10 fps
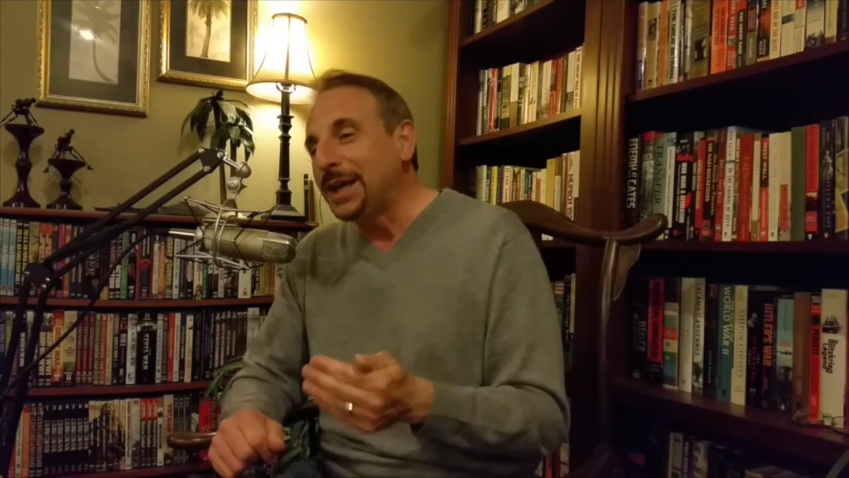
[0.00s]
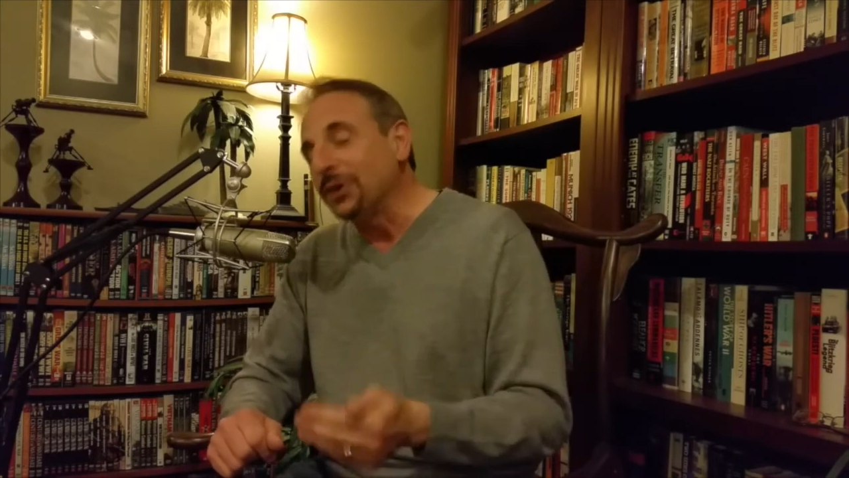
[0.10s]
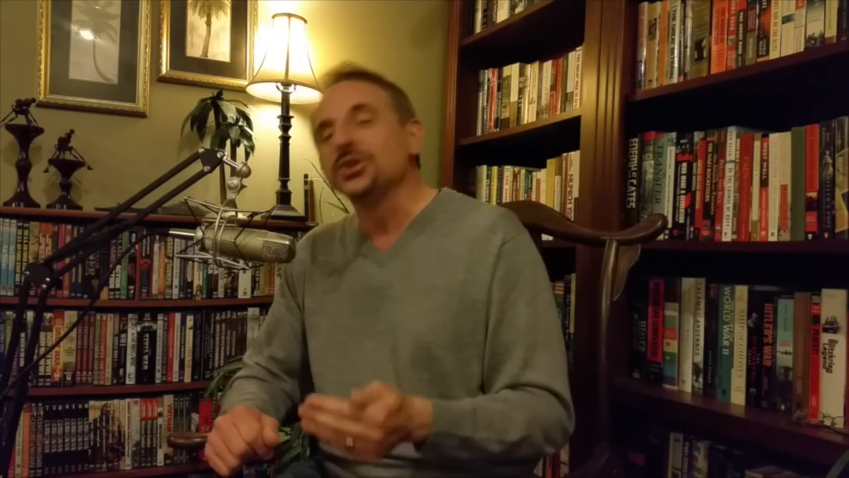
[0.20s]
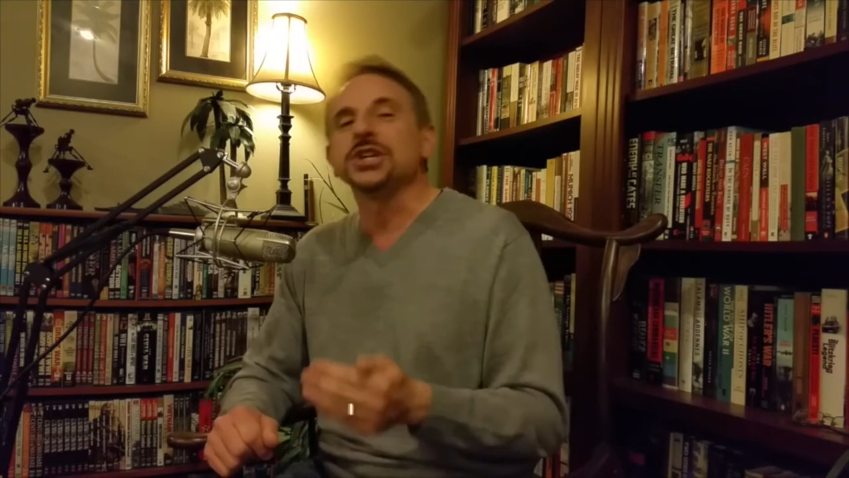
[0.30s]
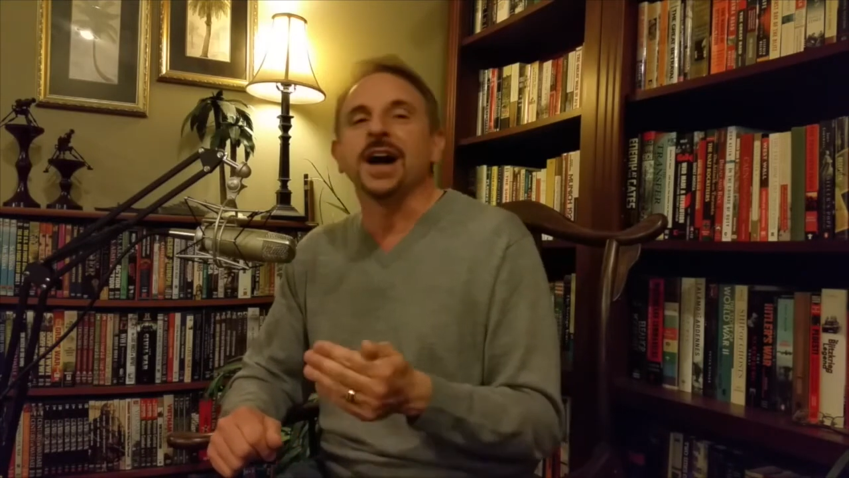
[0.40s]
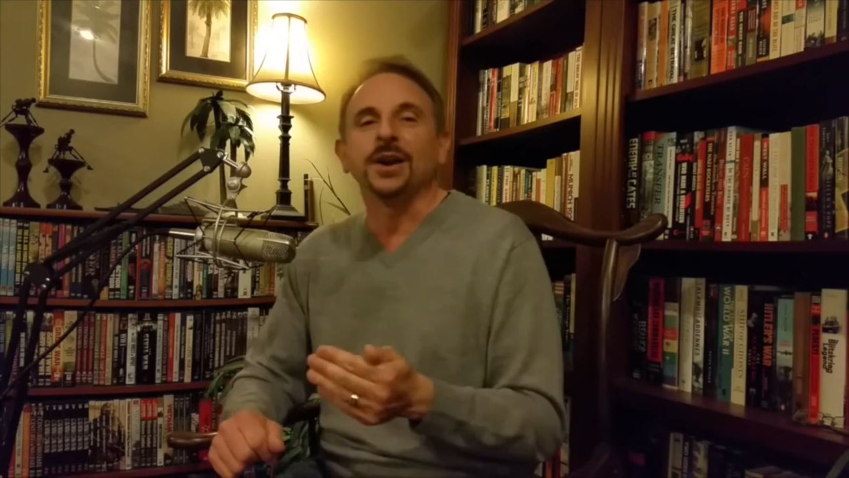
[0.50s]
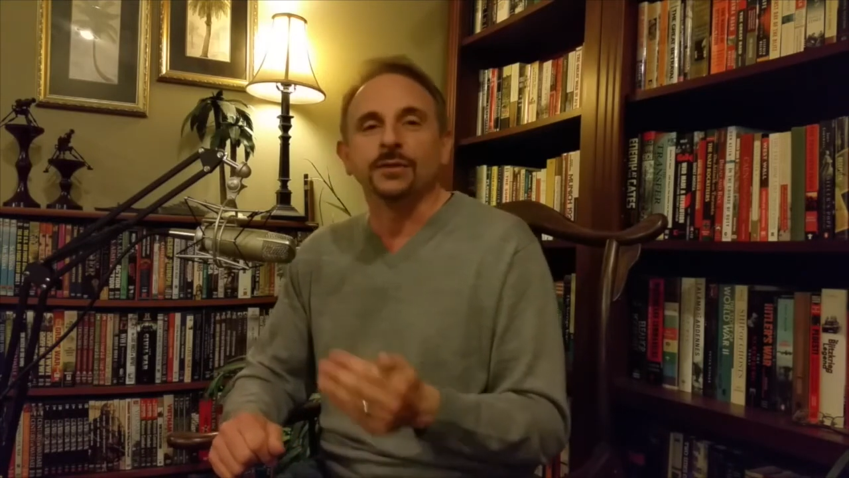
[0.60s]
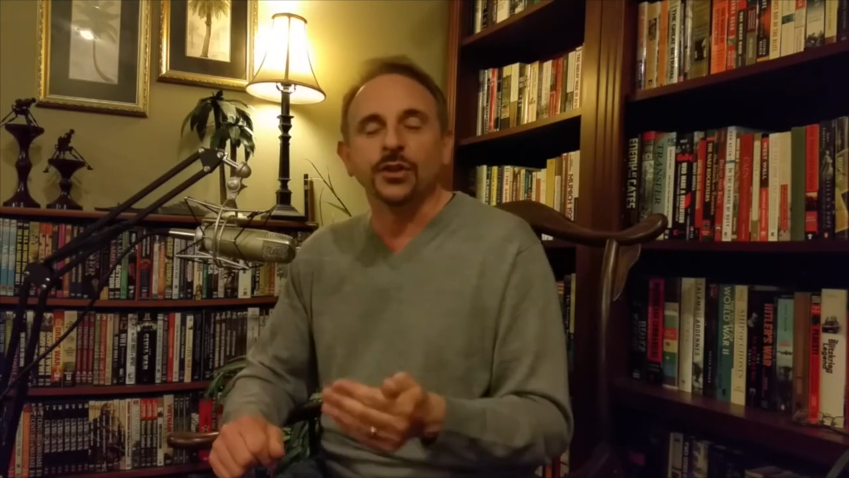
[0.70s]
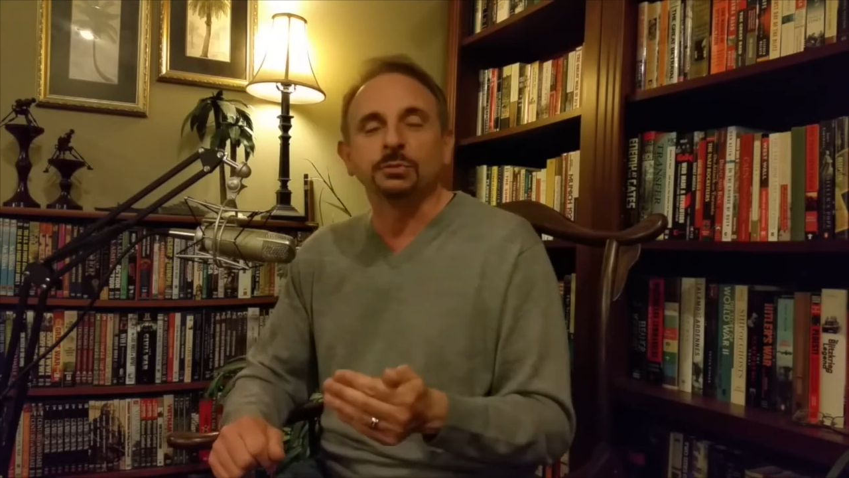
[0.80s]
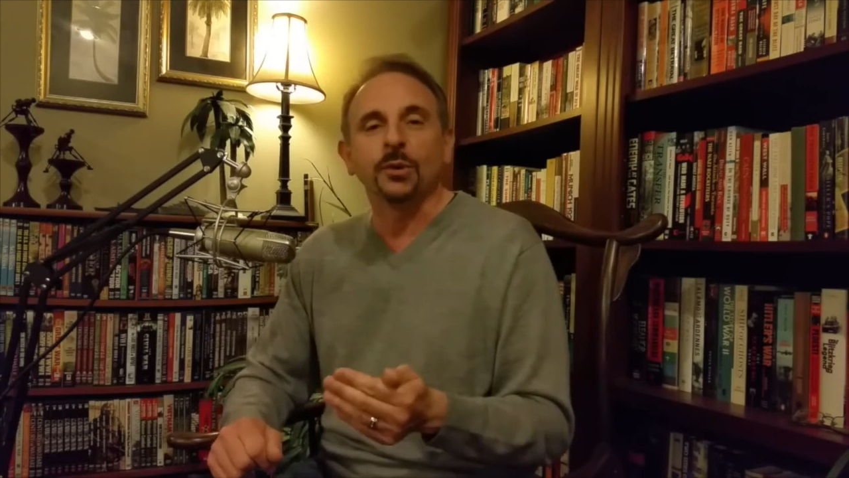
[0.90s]
earshot
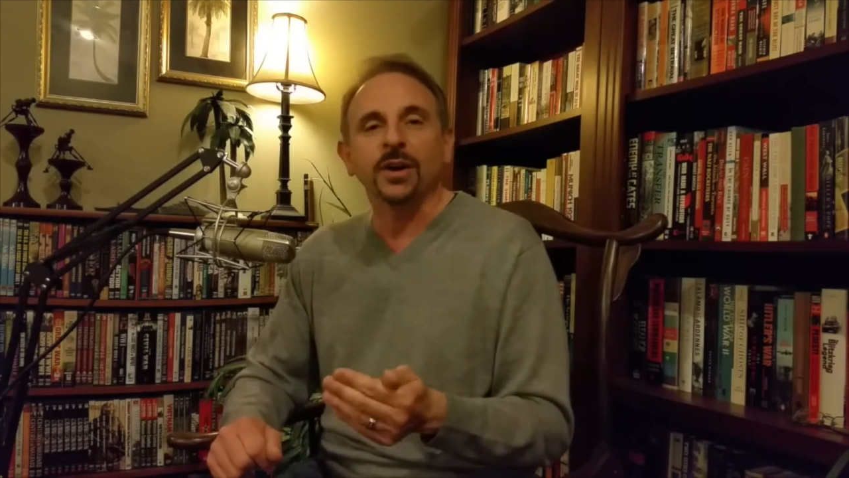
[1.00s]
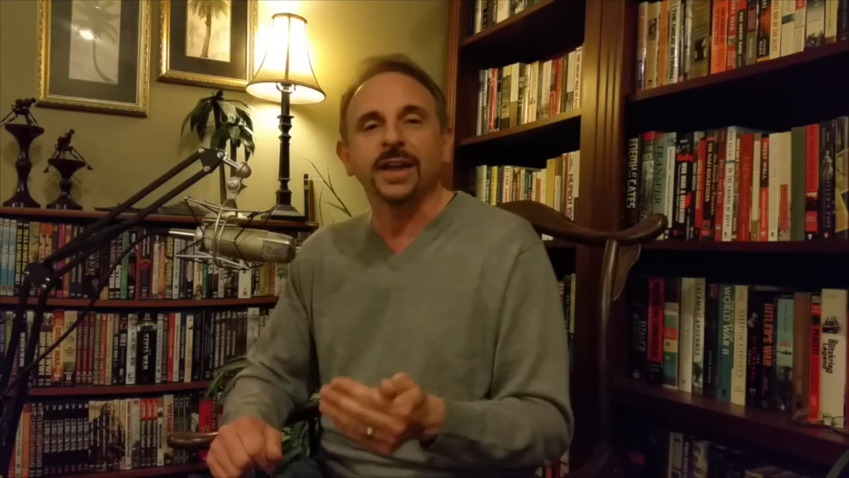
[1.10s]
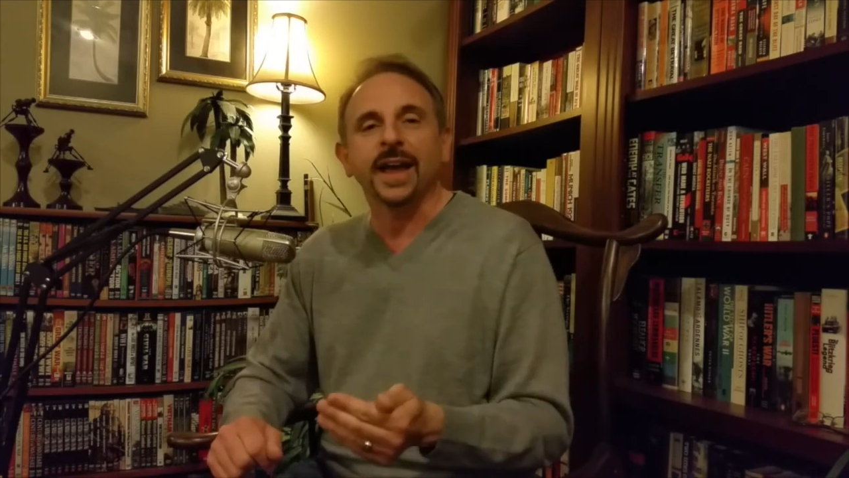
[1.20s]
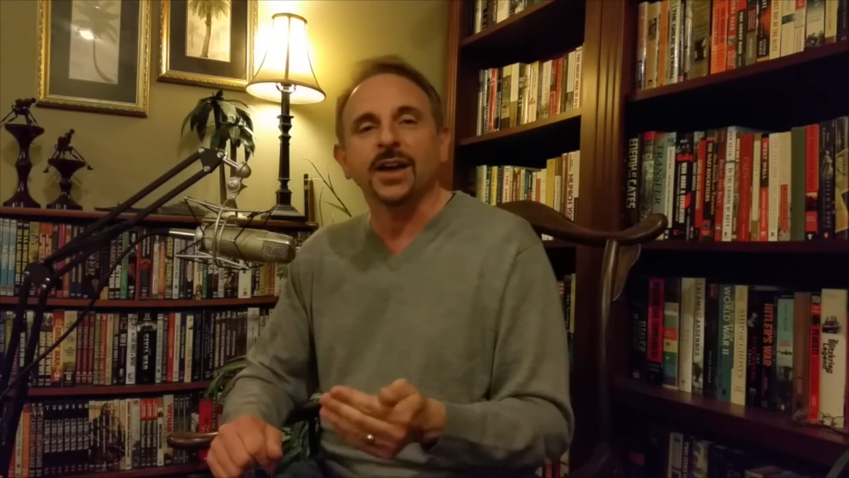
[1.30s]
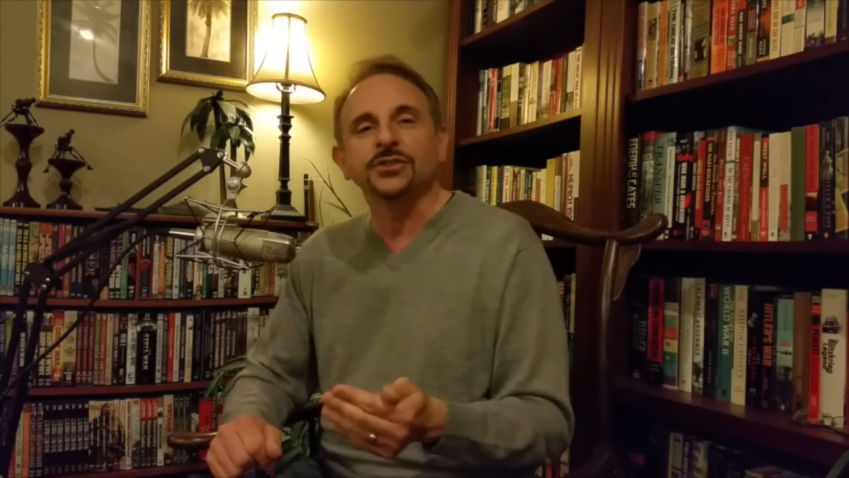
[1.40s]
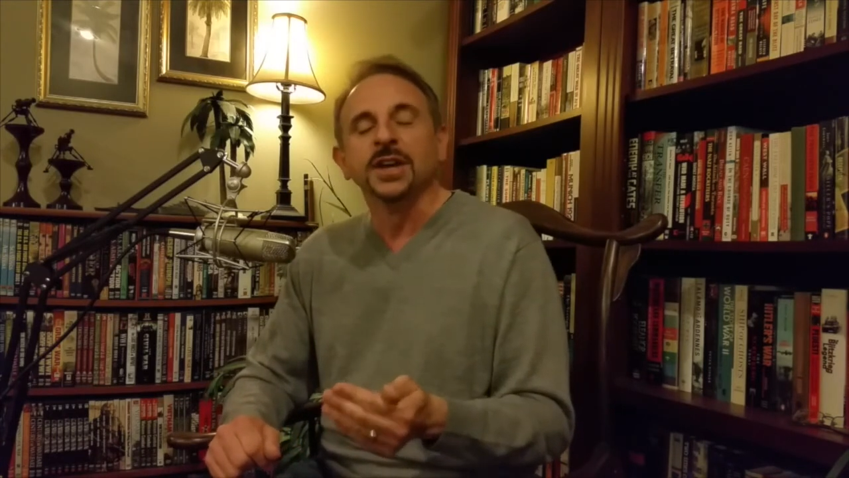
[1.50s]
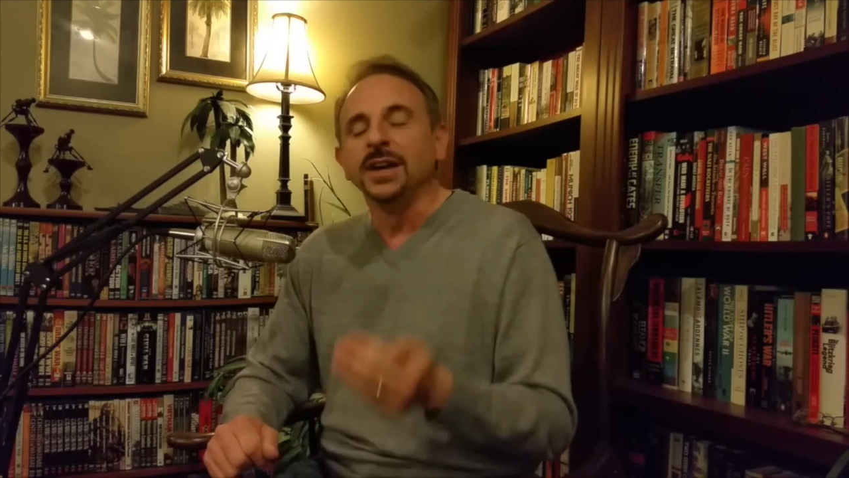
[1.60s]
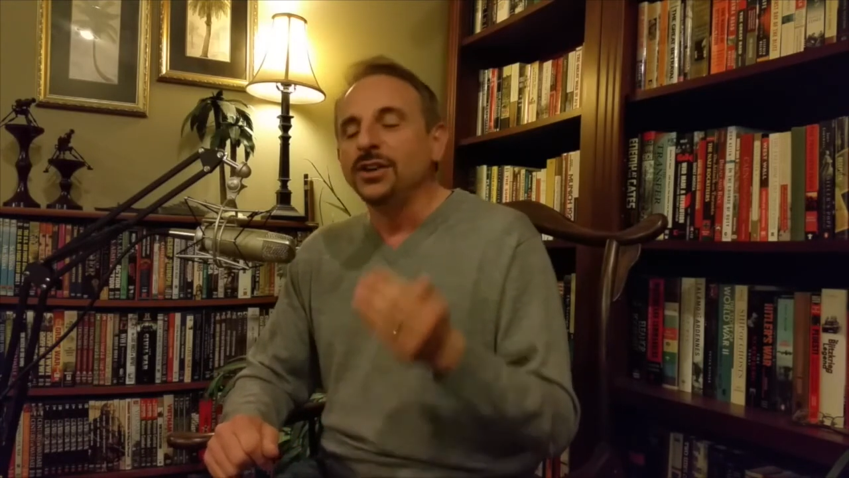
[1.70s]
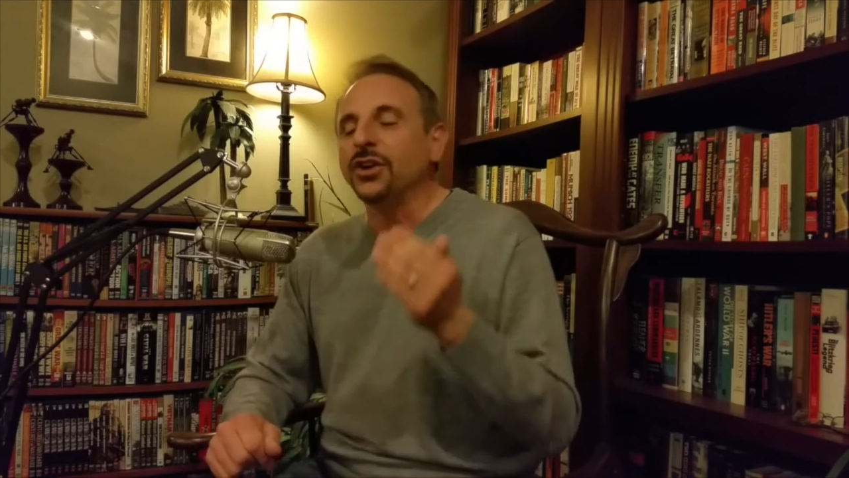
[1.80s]
of this broadcast